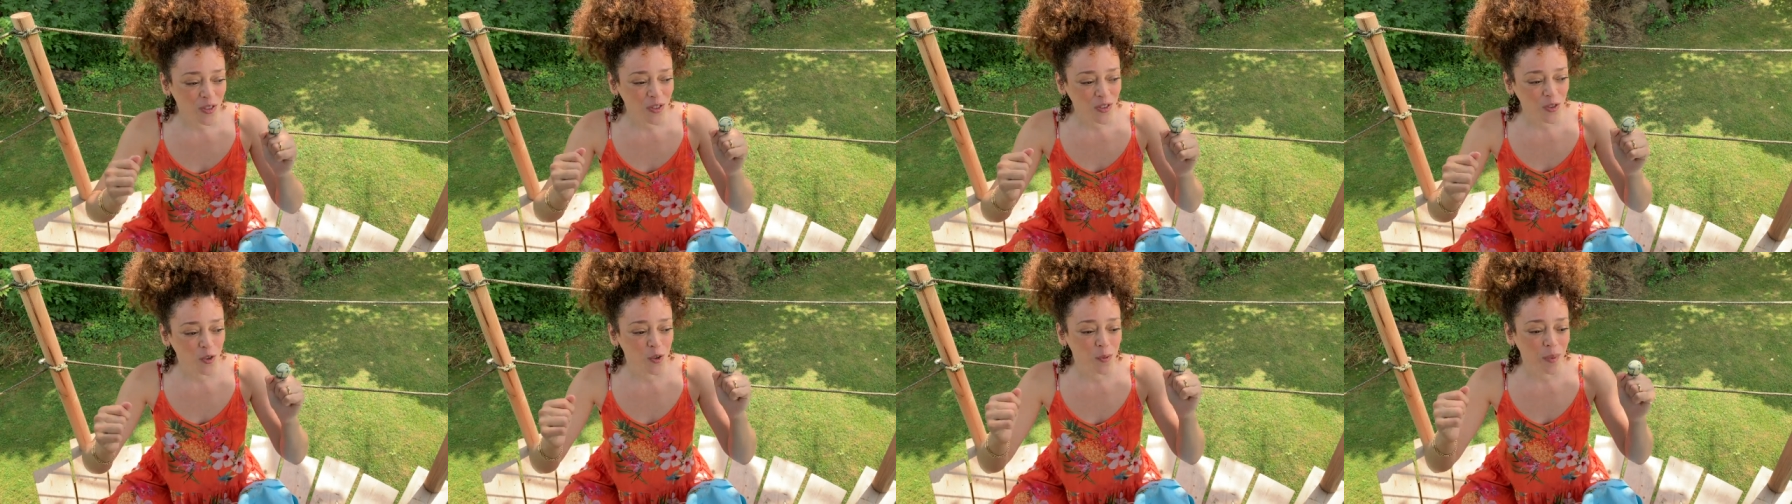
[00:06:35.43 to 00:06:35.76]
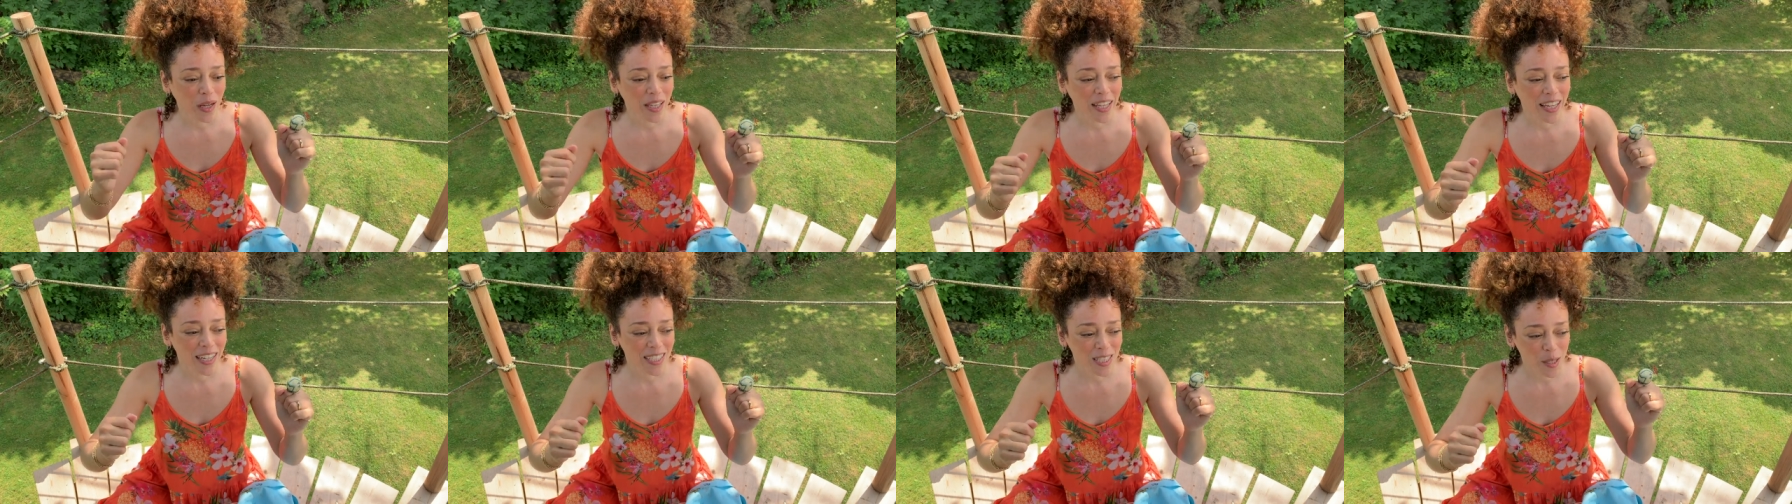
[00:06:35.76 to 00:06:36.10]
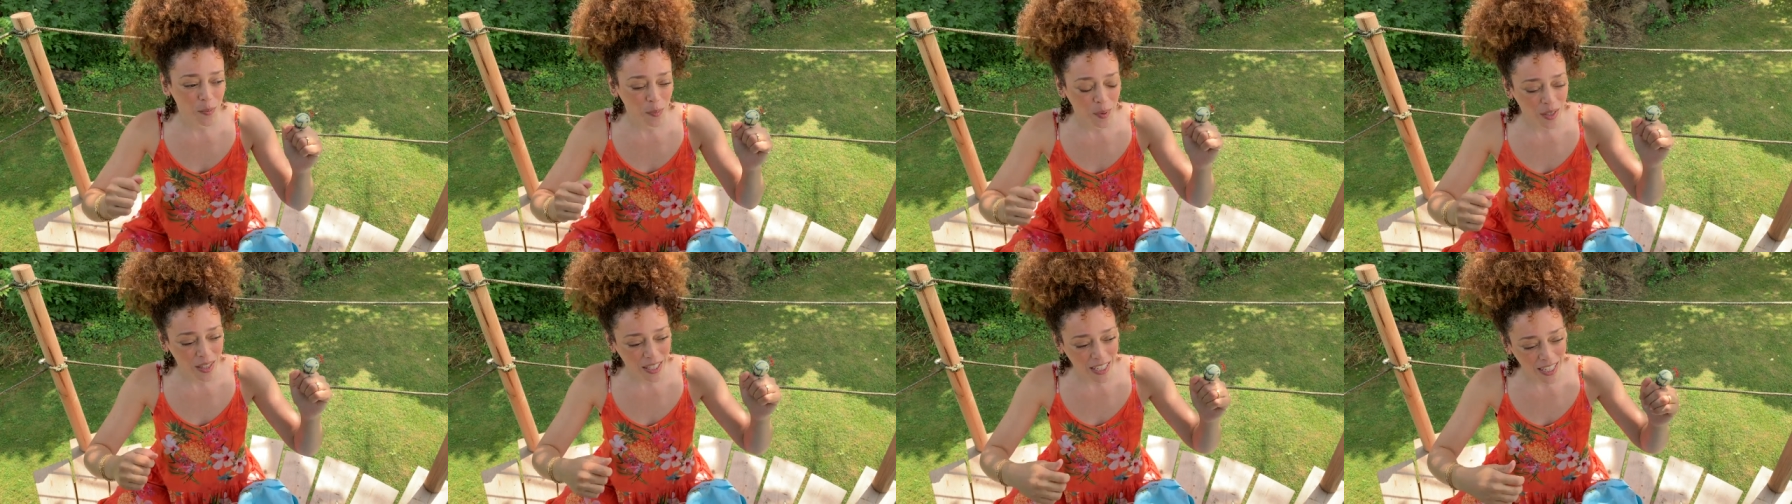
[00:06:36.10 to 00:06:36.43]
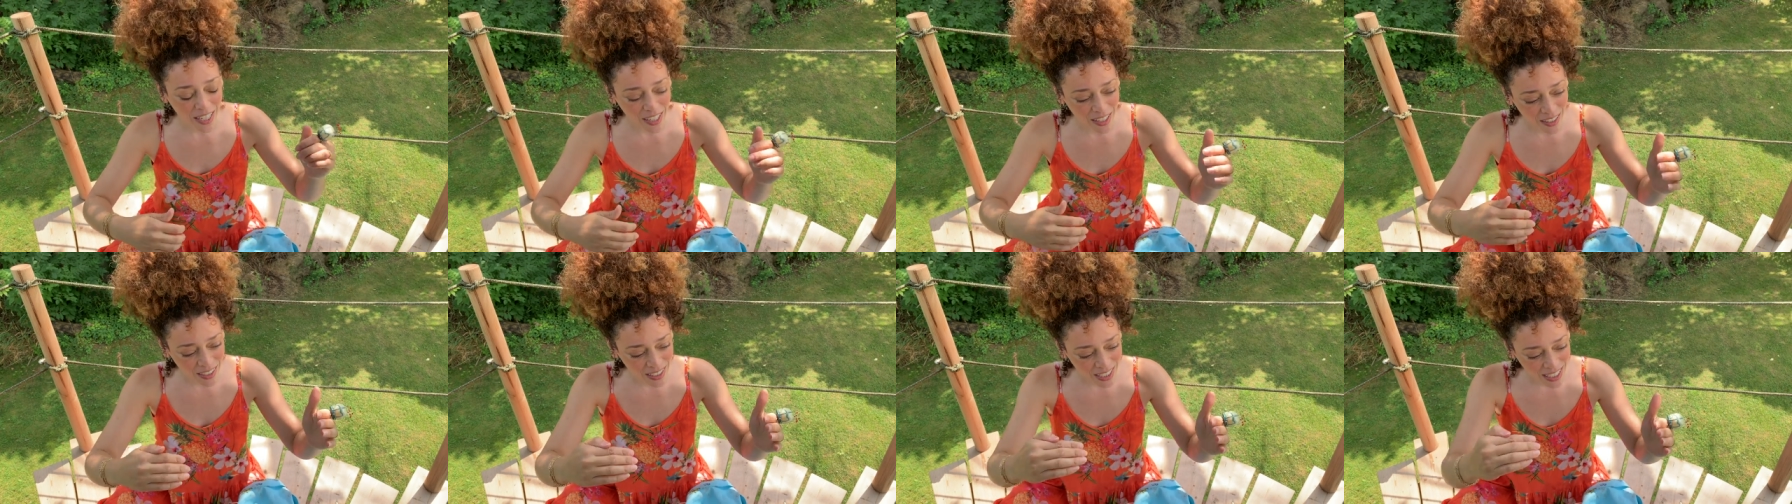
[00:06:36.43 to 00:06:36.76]
threw my legs up in the
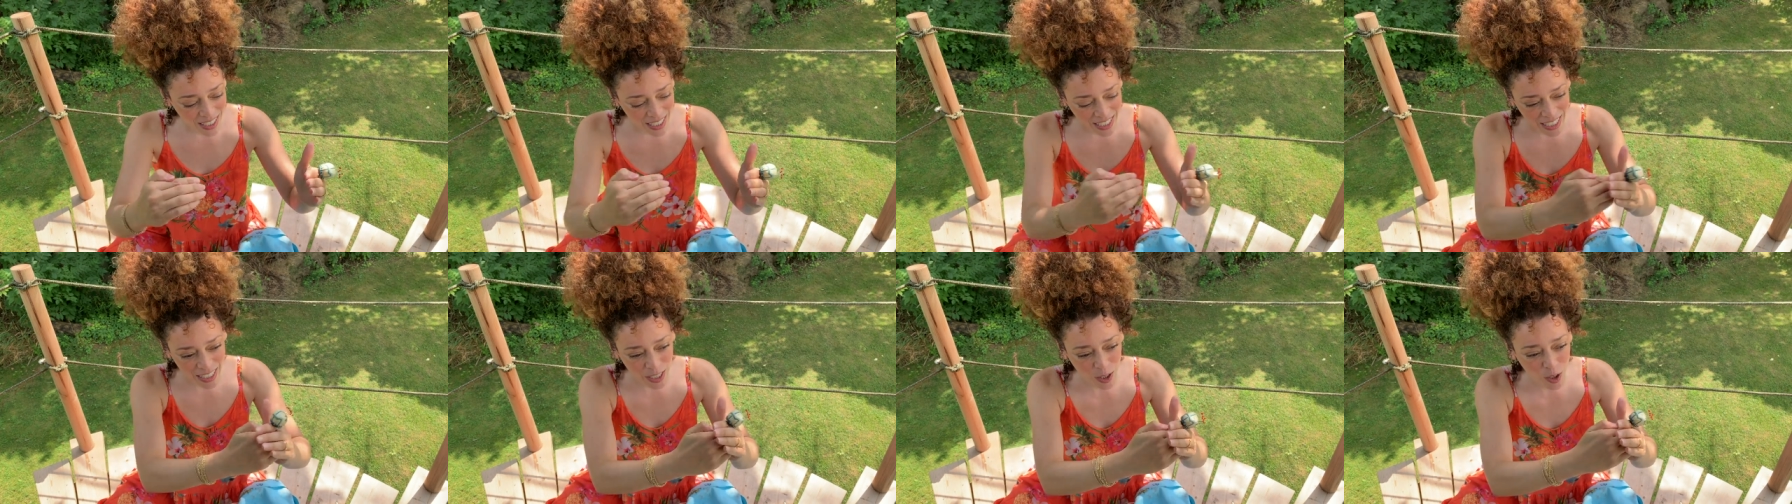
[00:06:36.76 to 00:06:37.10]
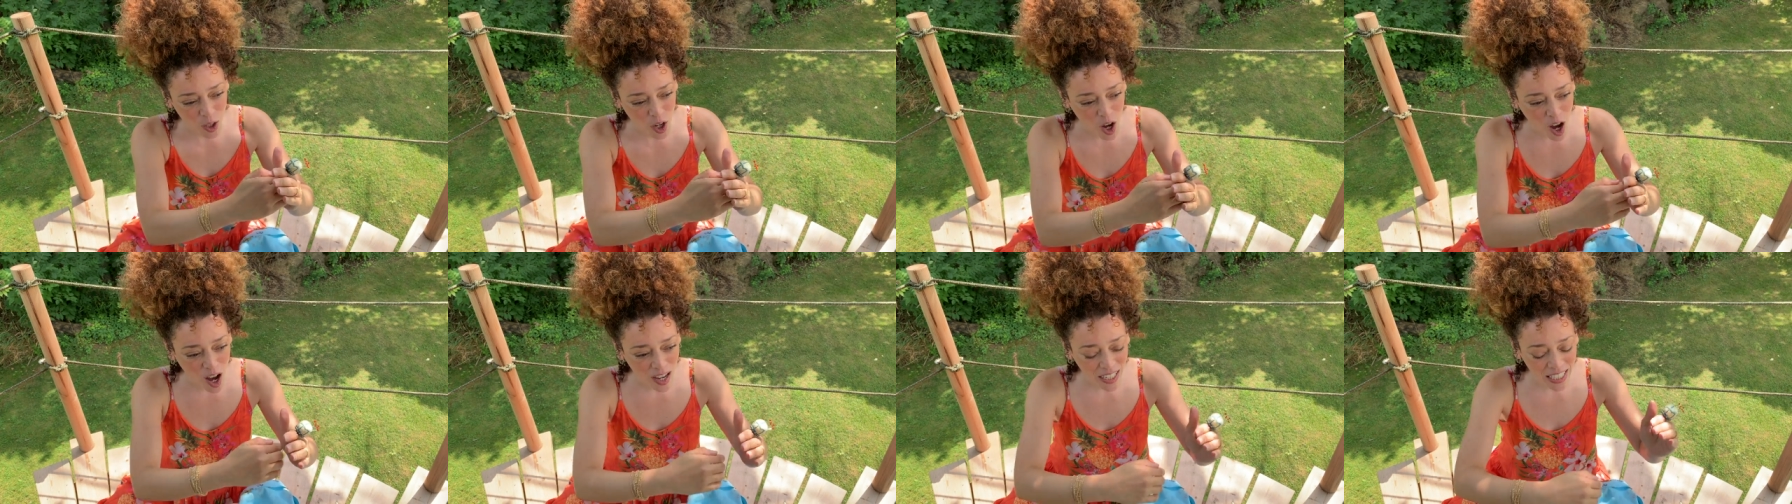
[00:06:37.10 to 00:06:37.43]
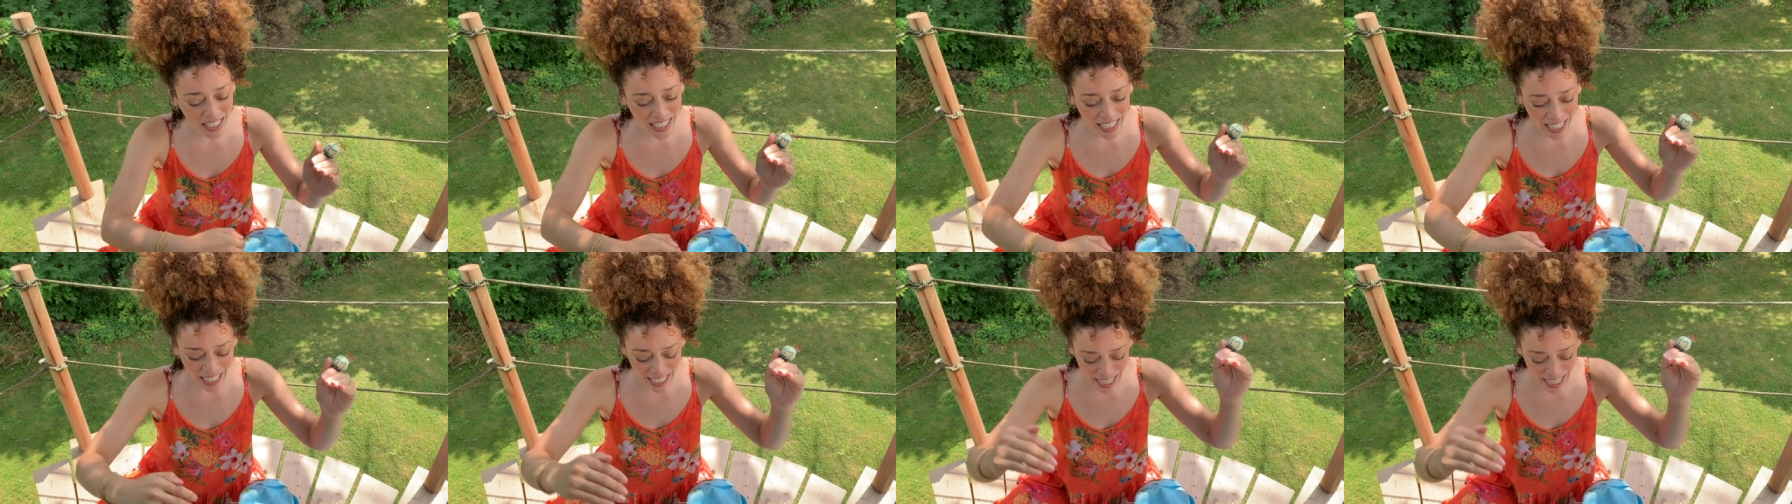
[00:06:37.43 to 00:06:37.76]
air, heel caught in it,